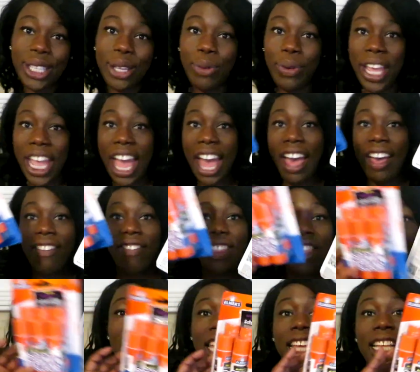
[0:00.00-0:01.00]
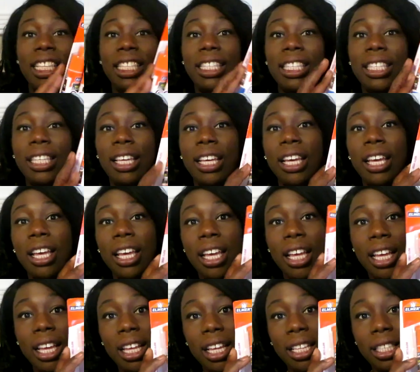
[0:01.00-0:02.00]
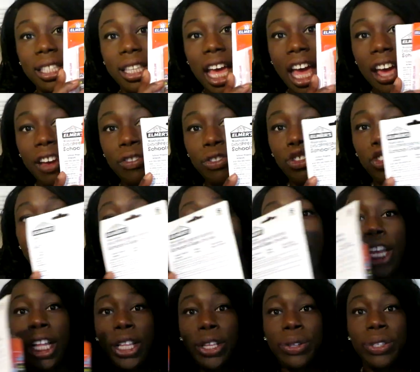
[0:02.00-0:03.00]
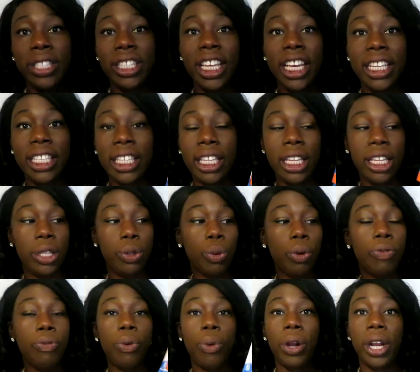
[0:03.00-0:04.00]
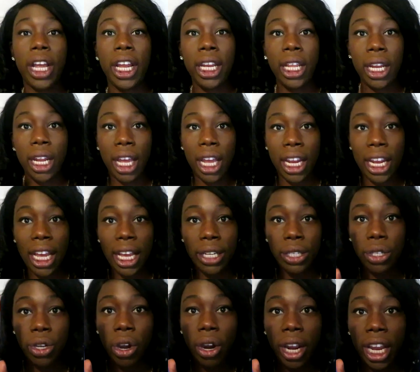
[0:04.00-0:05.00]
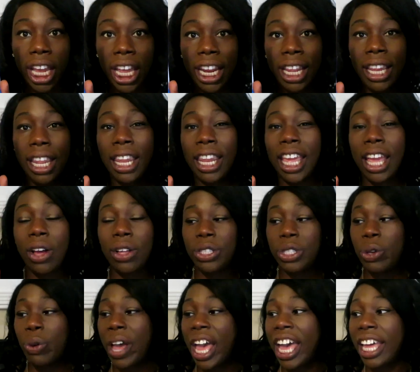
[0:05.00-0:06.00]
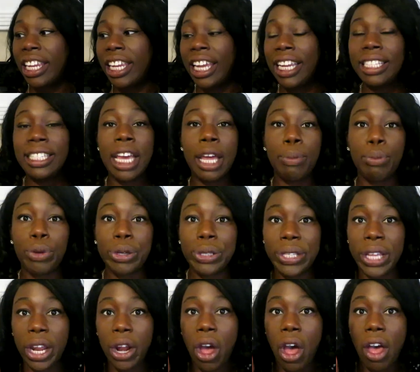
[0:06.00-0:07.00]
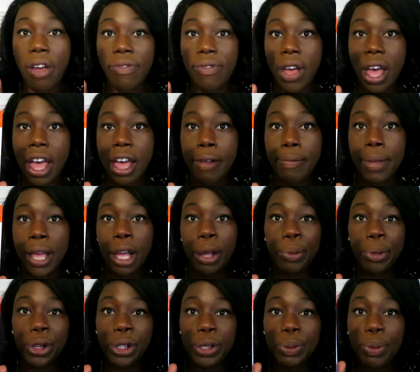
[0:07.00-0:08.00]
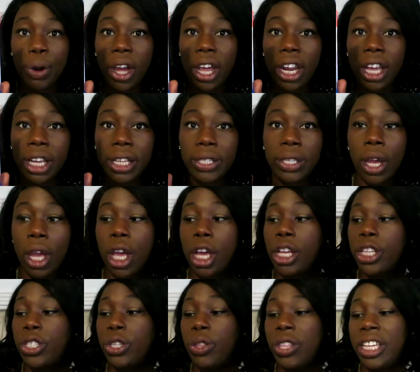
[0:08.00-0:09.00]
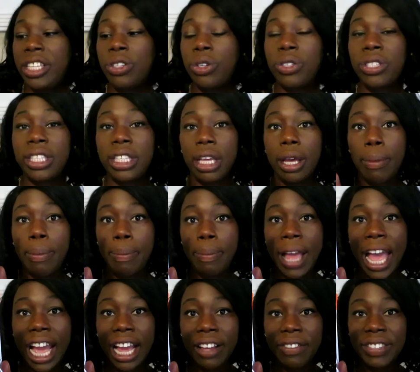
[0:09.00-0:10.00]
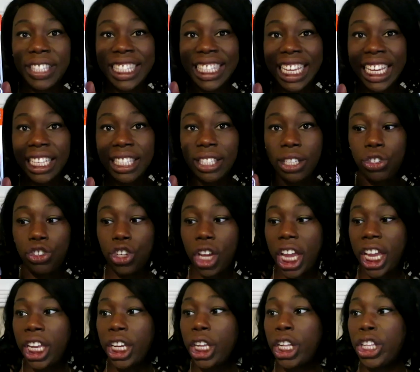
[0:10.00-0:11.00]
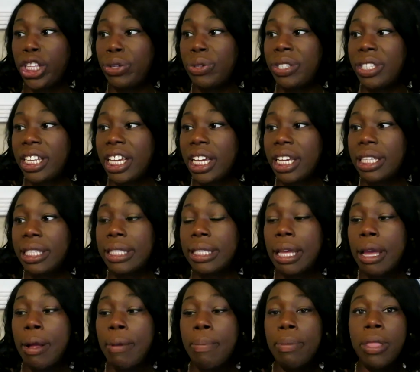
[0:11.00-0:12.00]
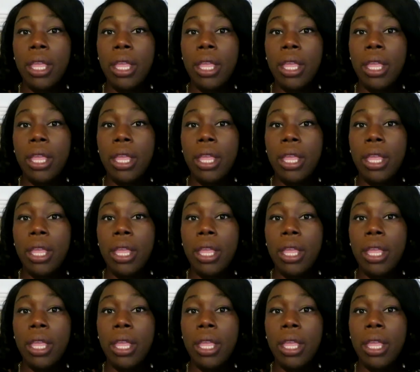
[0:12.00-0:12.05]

So we have this set of giant glue sticks, and these were $4.99 at Target, and then they also had like 10% off Elmer's products. So these are a pack of 6 giant glue sticks,